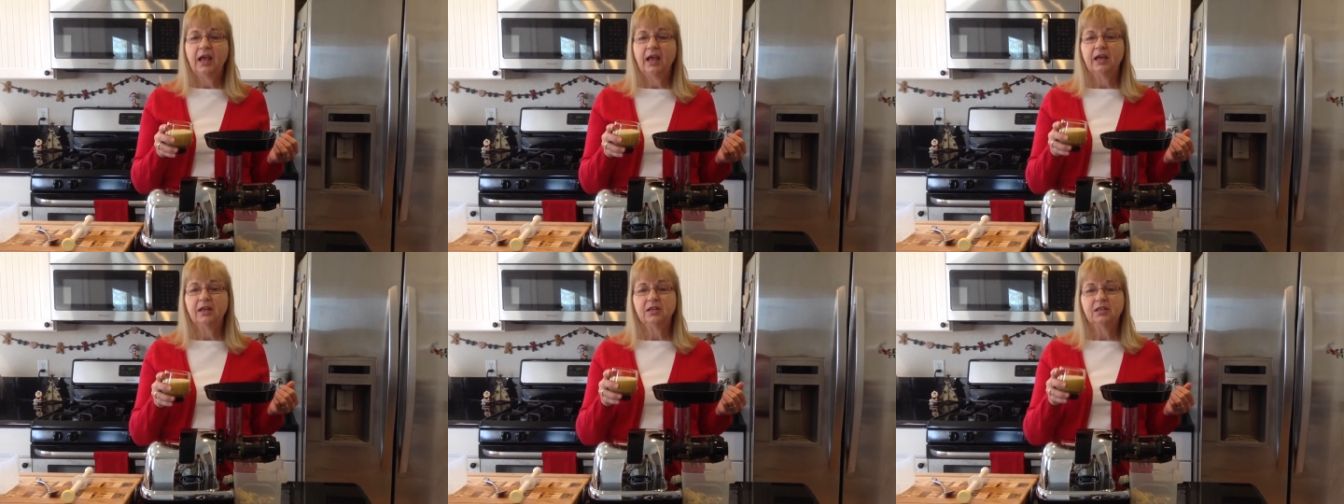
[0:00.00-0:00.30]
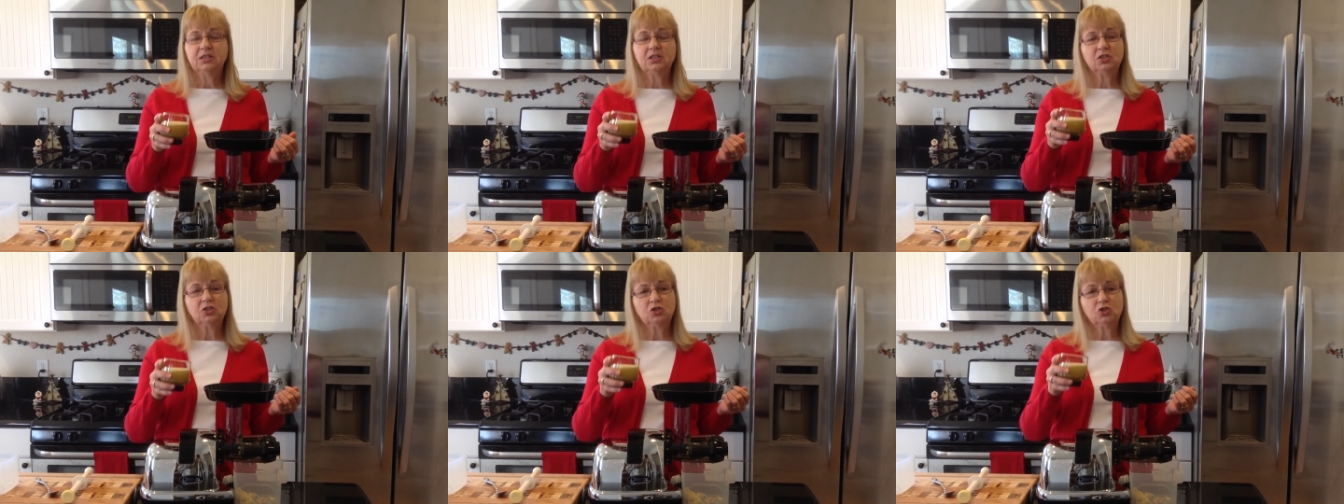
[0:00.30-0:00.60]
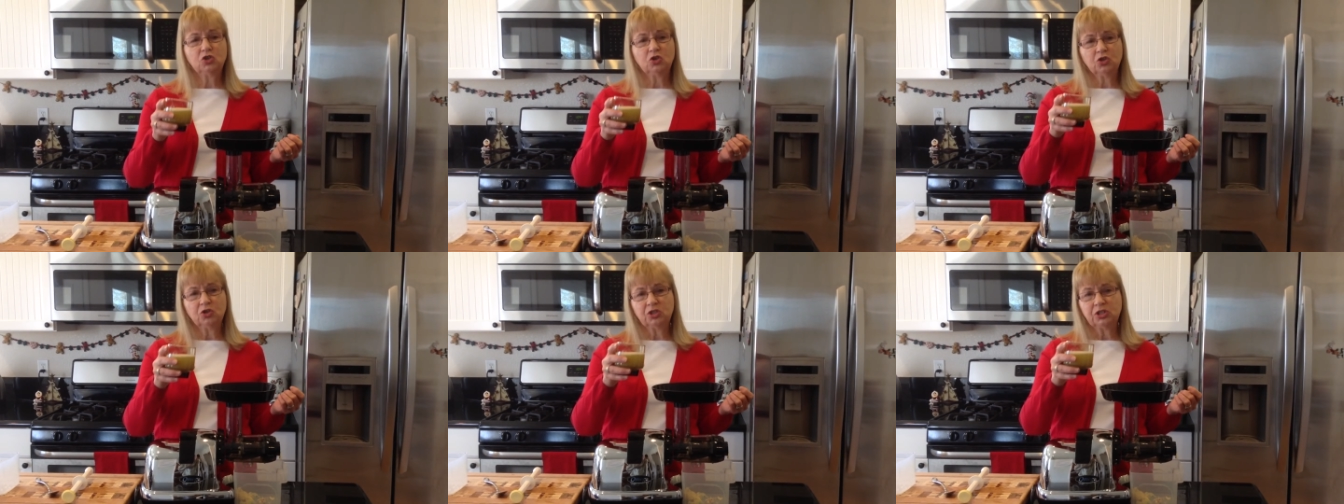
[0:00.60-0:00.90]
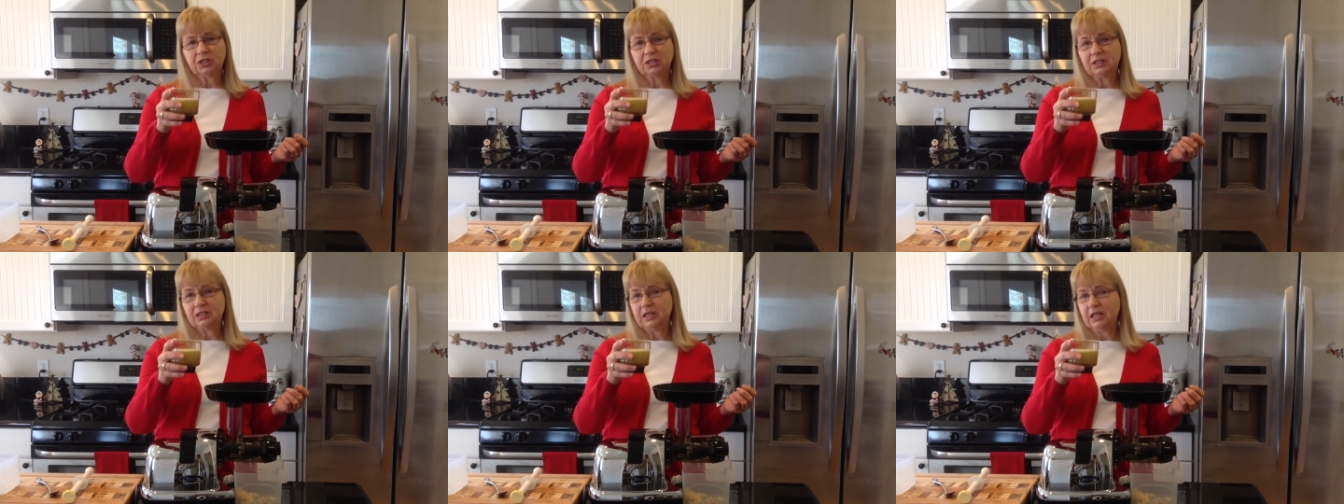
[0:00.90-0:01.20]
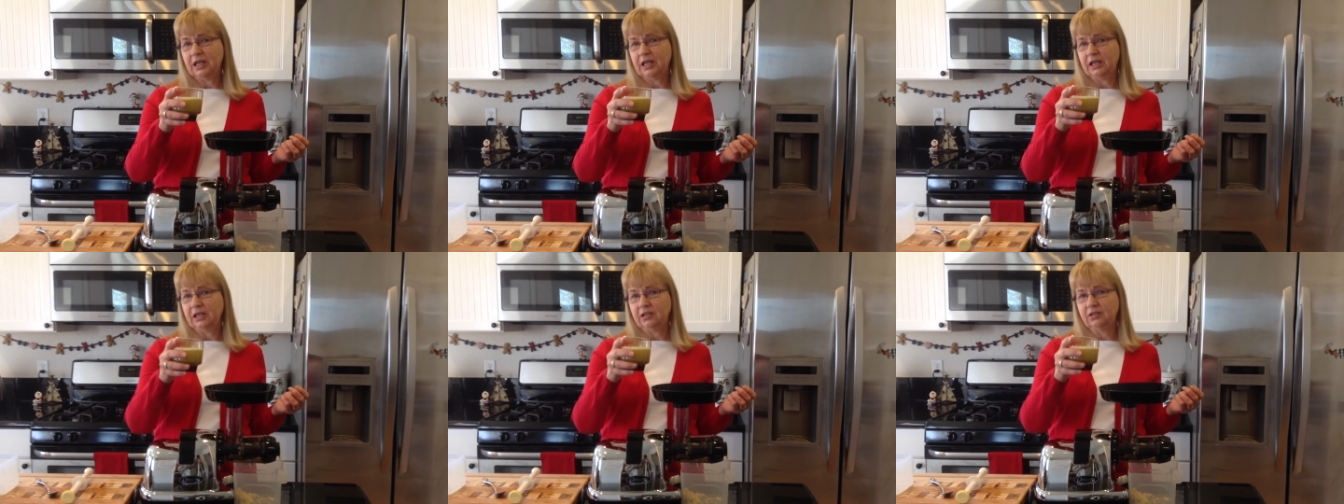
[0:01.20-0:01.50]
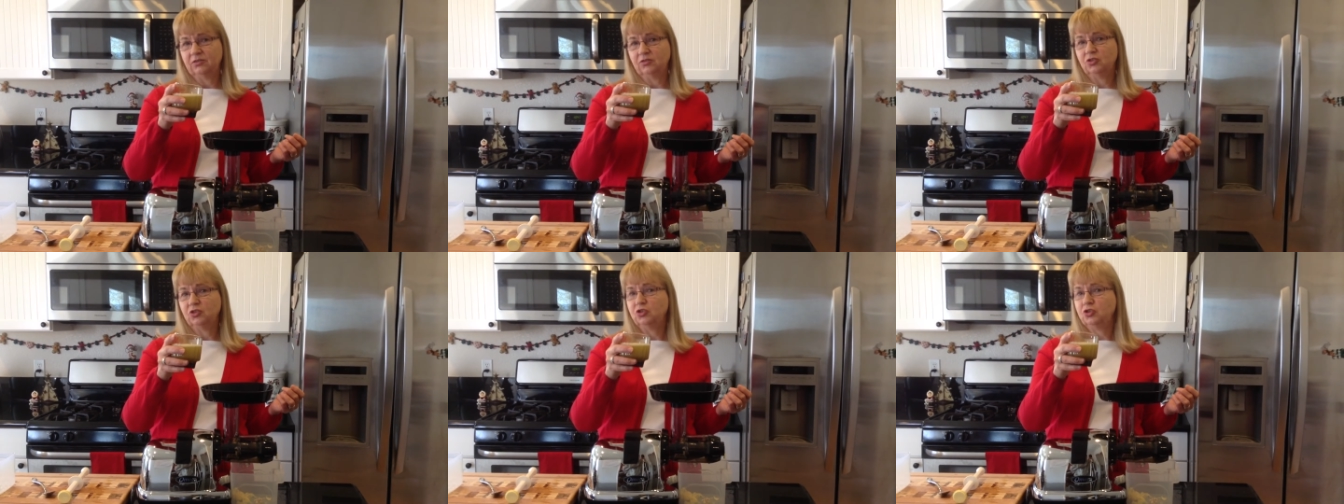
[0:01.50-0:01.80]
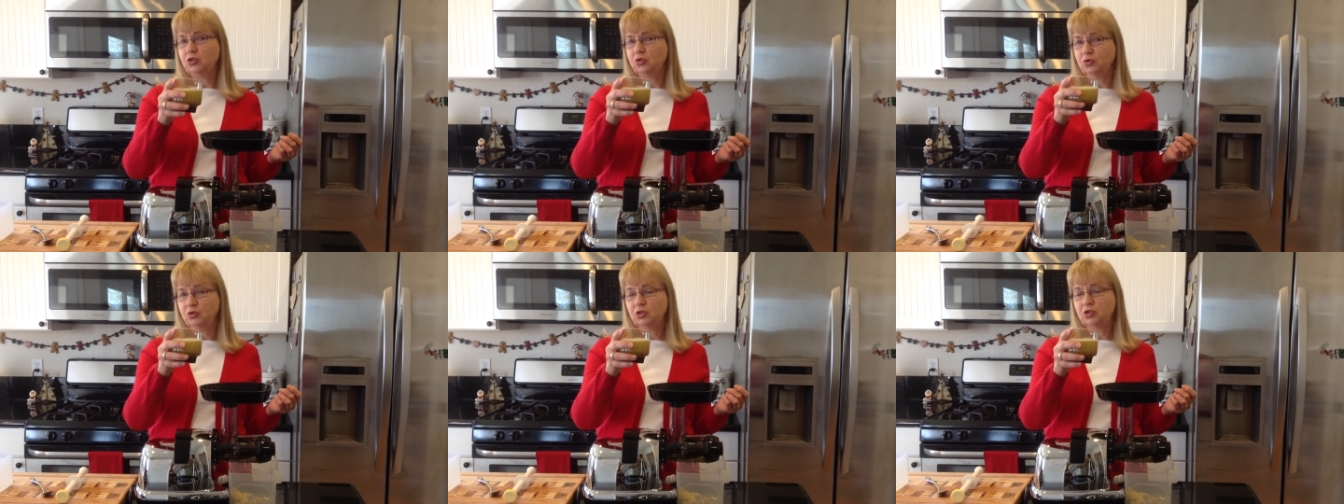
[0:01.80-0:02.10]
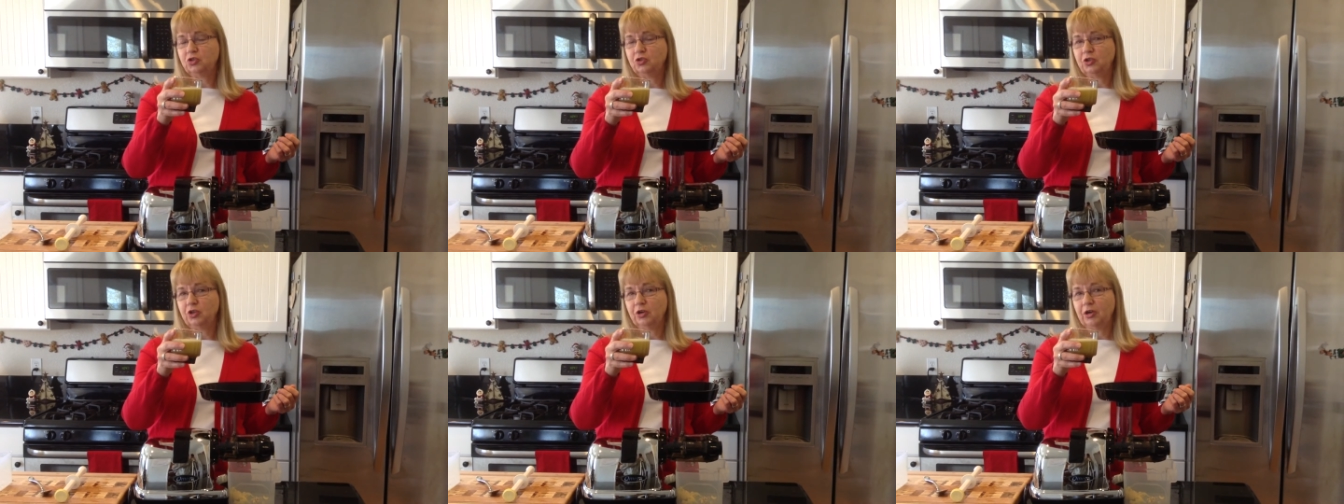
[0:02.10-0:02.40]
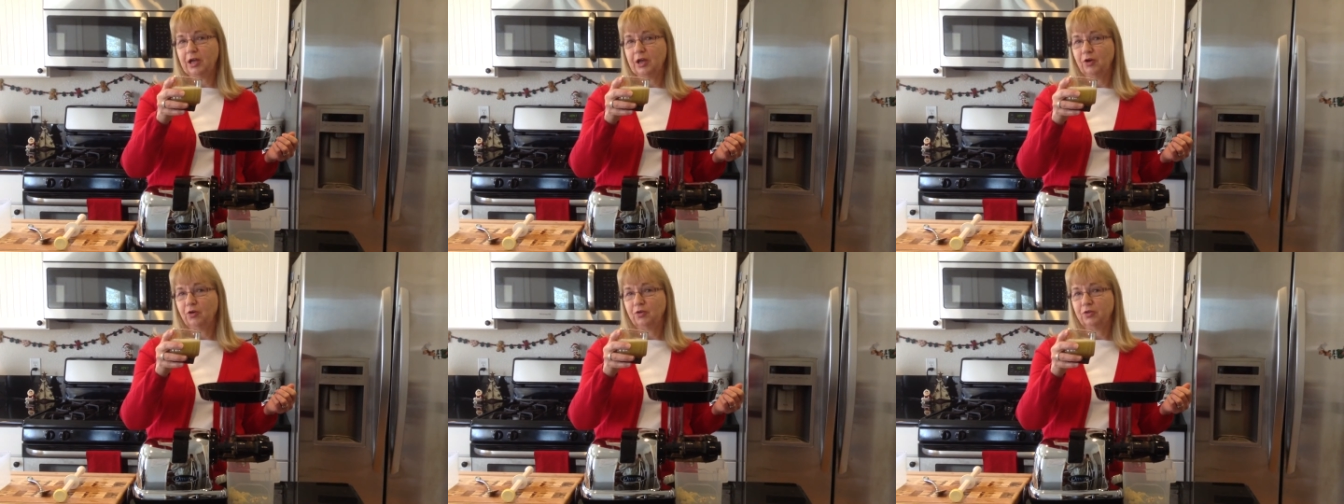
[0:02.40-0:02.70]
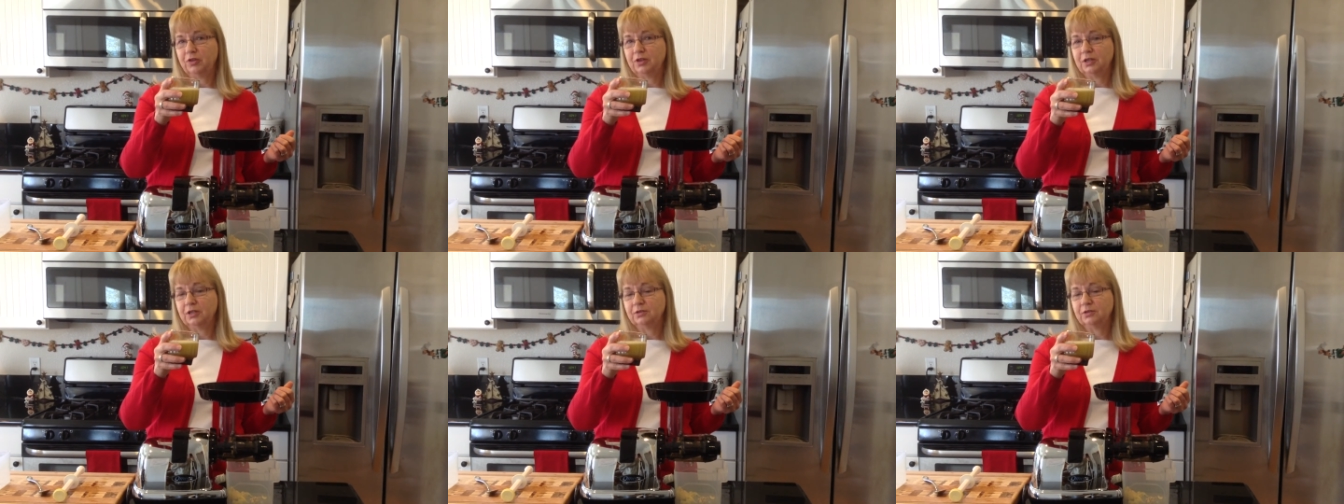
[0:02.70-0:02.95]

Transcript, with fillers: And this is Georgia saying, juice to your health.